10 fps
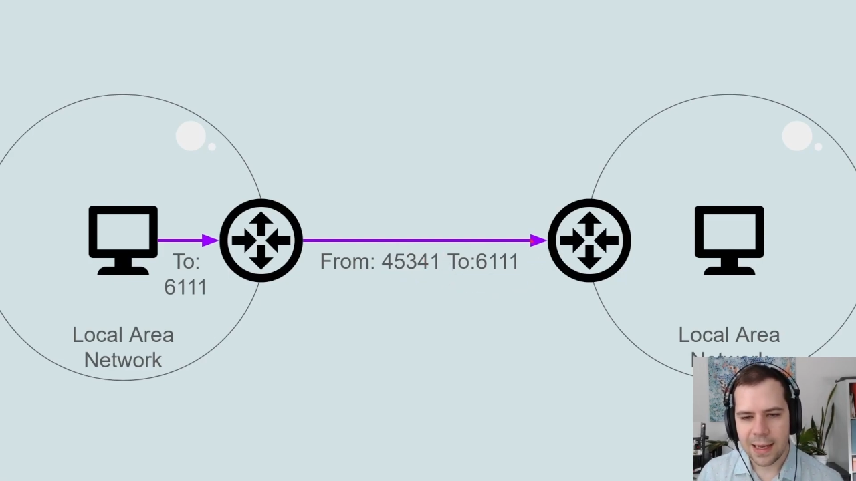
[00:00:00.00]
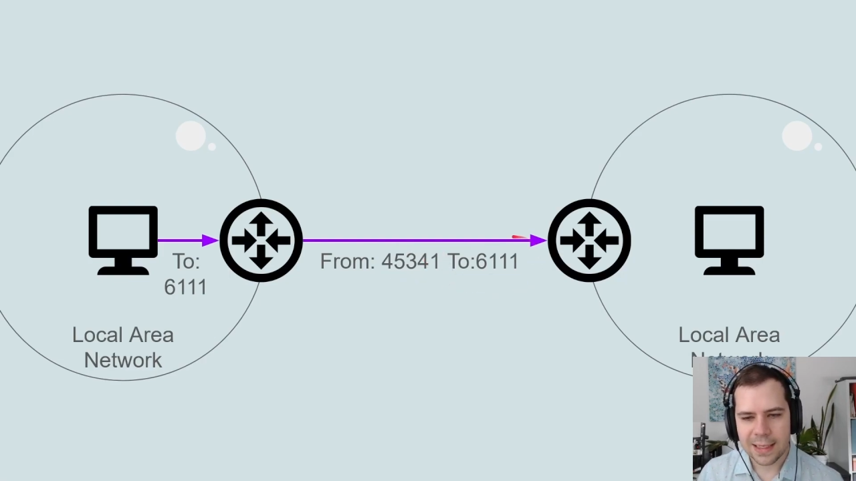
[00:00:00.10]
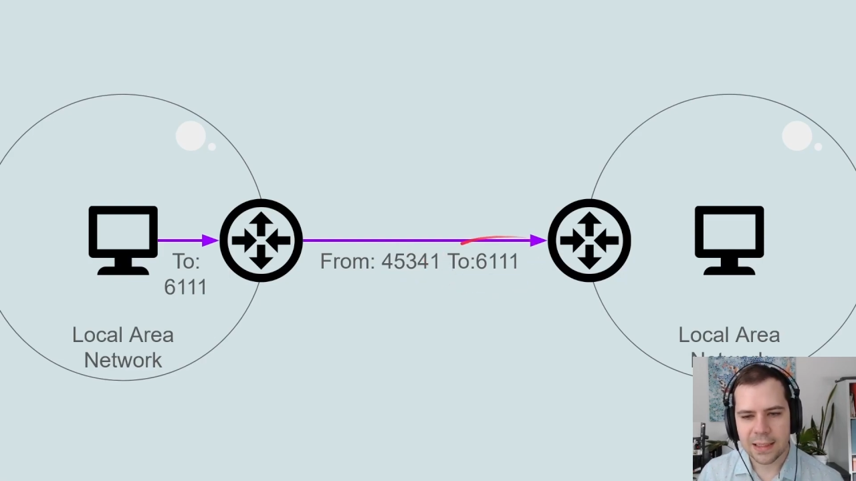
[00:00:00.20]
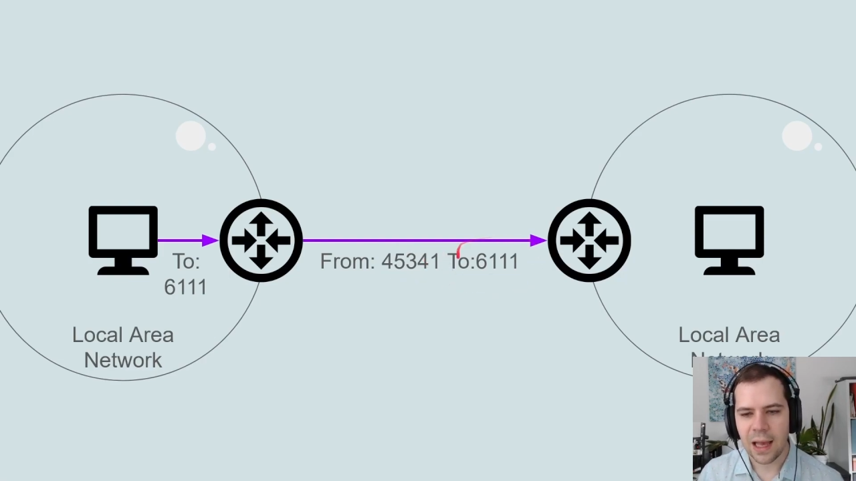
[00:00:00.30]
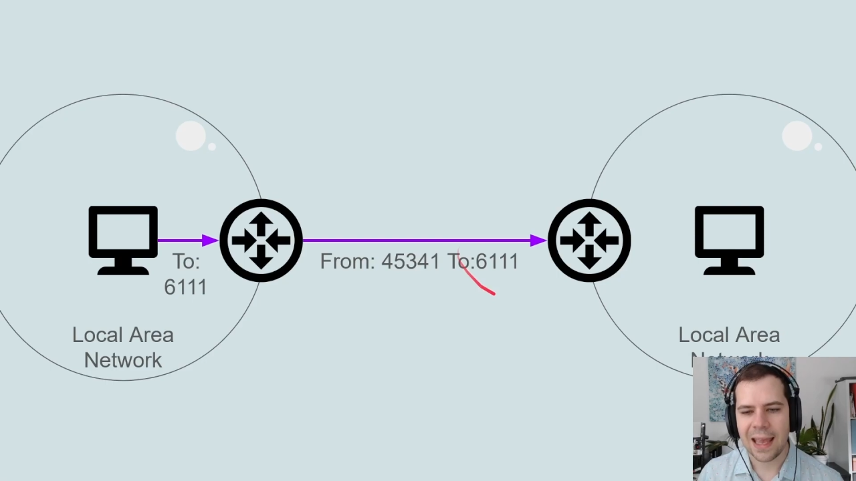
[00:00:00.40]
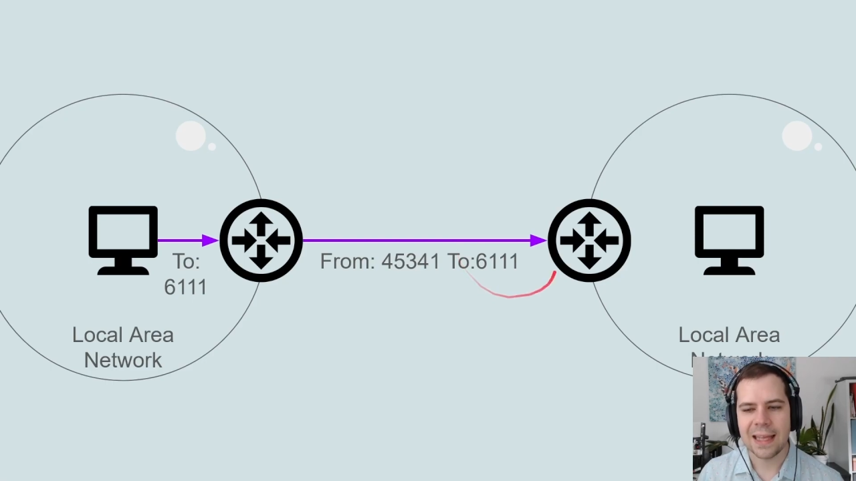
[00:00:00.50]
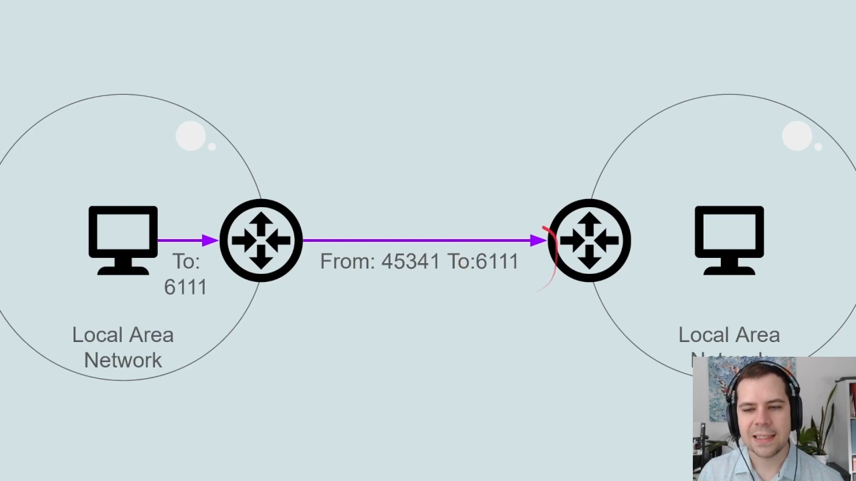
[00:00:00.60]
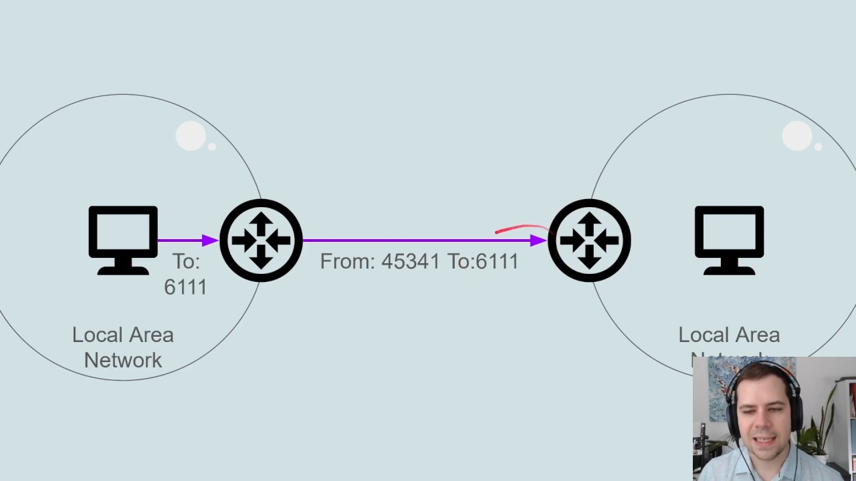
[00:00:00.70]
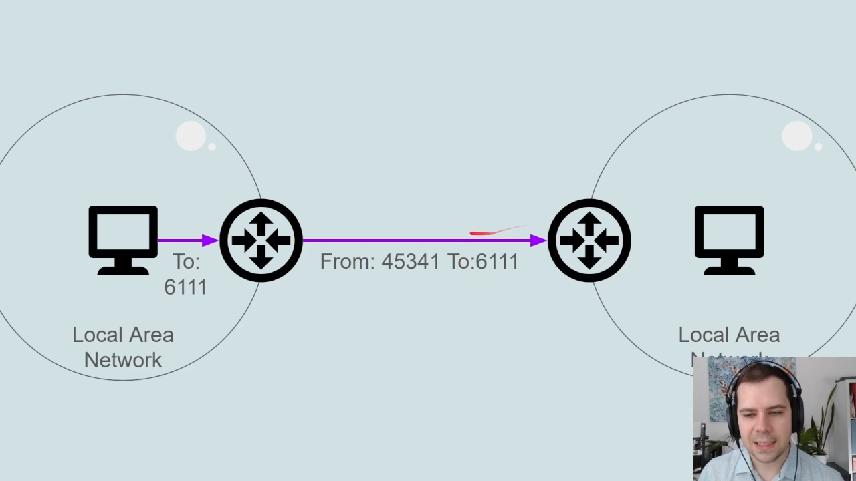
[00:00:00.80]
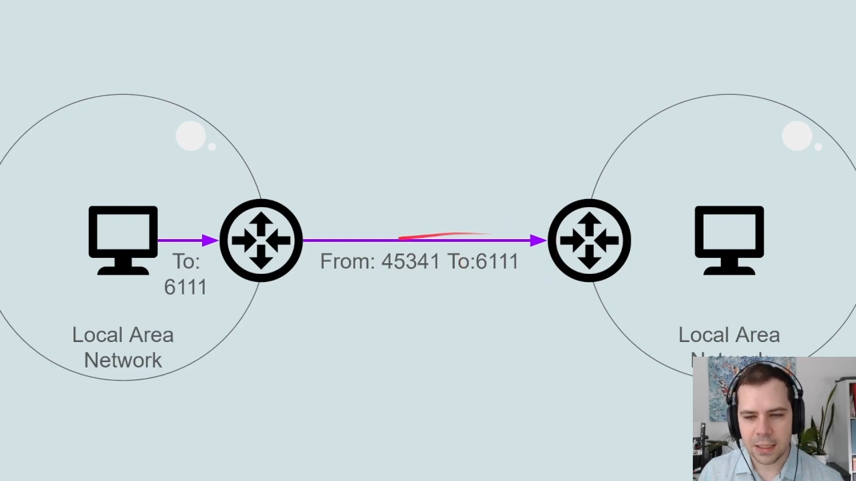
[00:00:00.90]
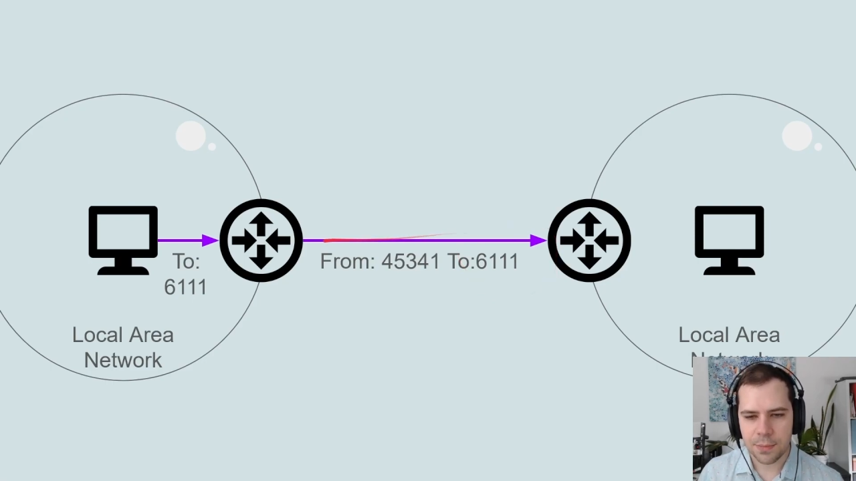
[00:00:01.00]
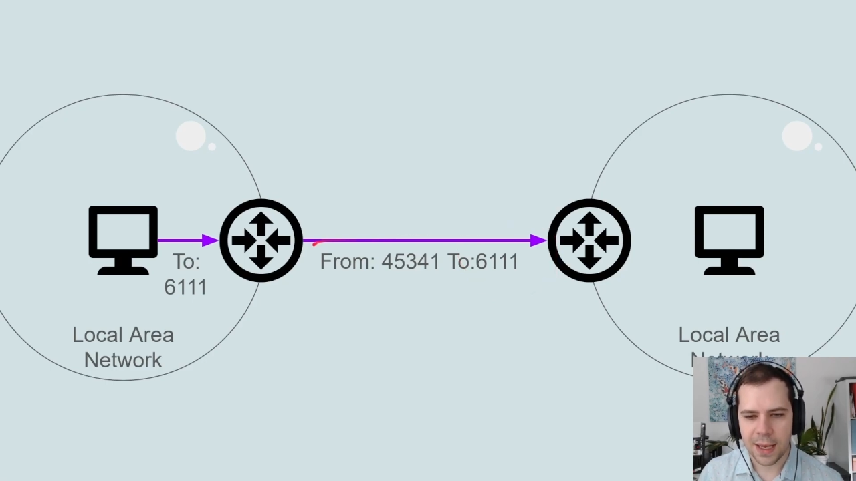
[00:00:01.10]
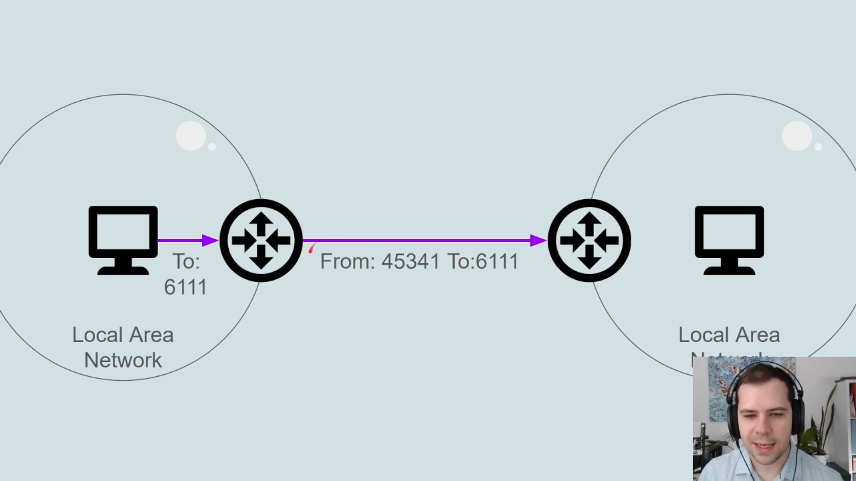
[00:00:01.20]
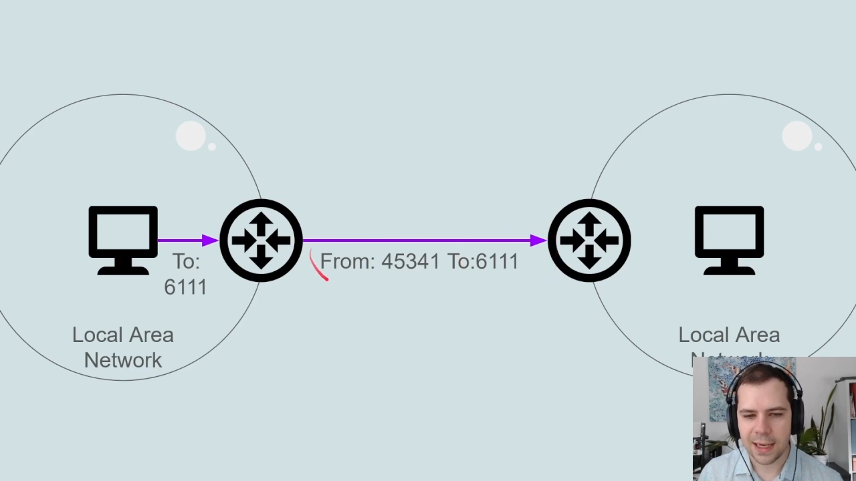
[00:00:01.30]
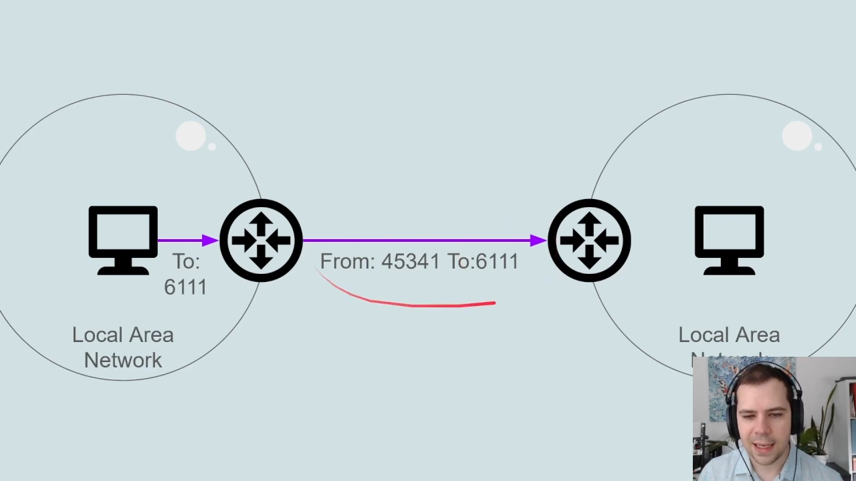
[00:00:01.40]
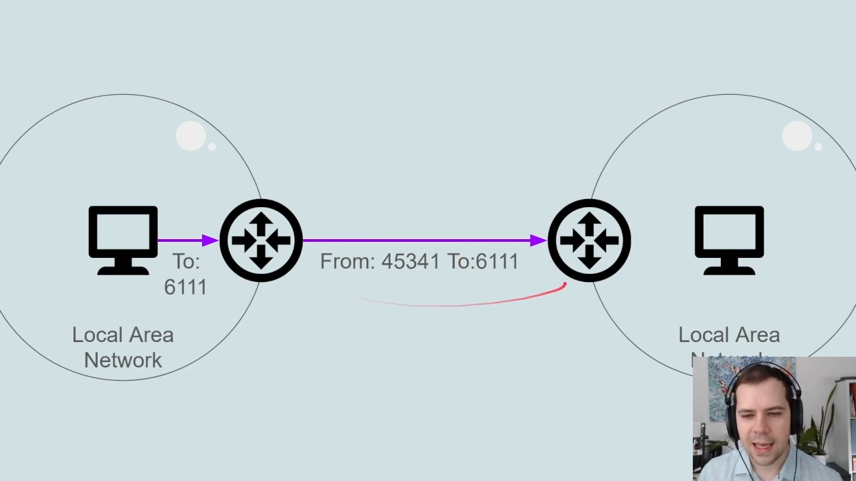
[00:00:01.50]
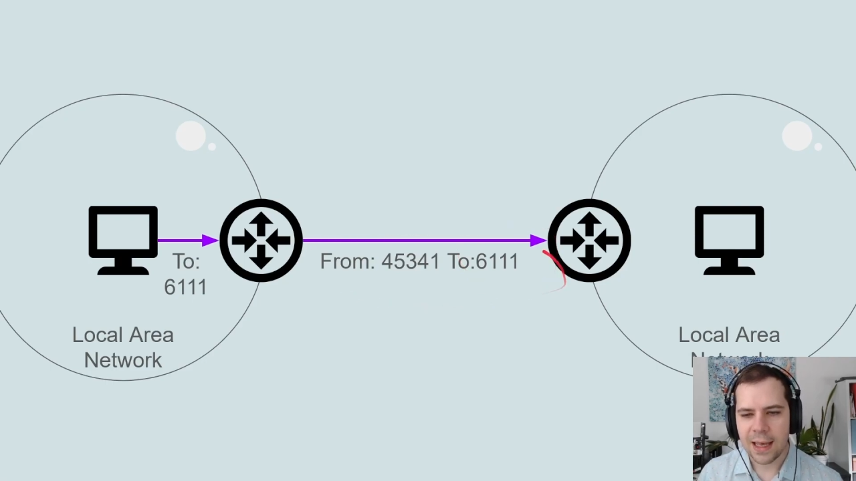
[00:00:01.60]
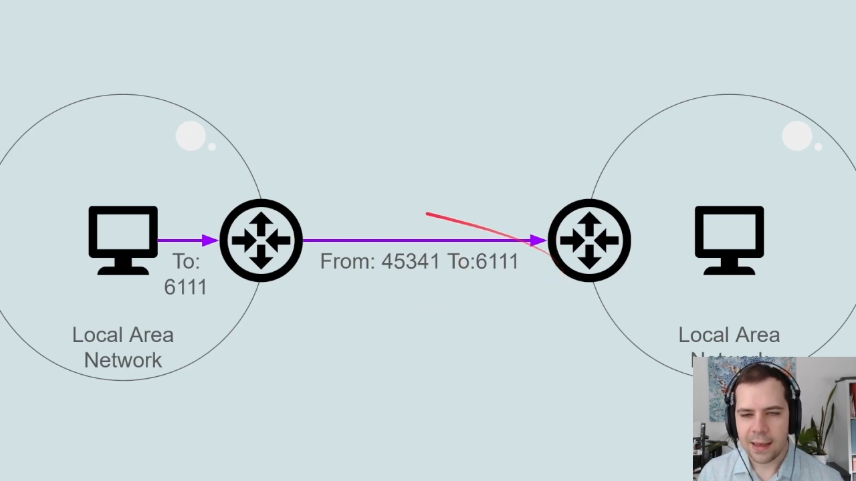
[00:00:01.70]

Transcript: It's not anticipating